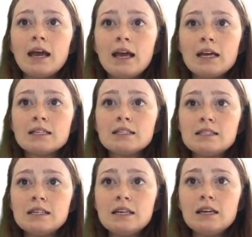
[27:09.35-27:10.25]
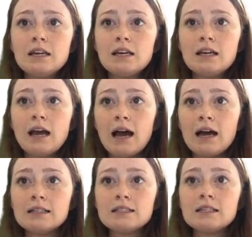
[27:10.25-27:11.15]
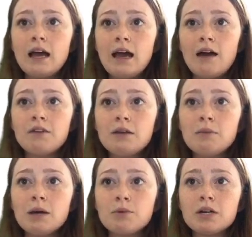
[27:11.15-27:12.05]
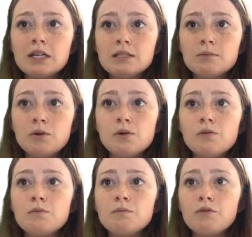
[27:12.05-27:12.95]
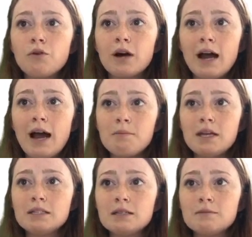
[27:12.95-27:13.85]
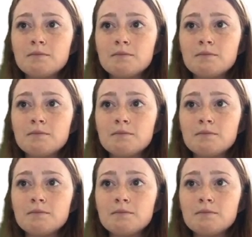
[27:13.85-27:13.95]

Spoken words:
and see it as having been predictable before it happened.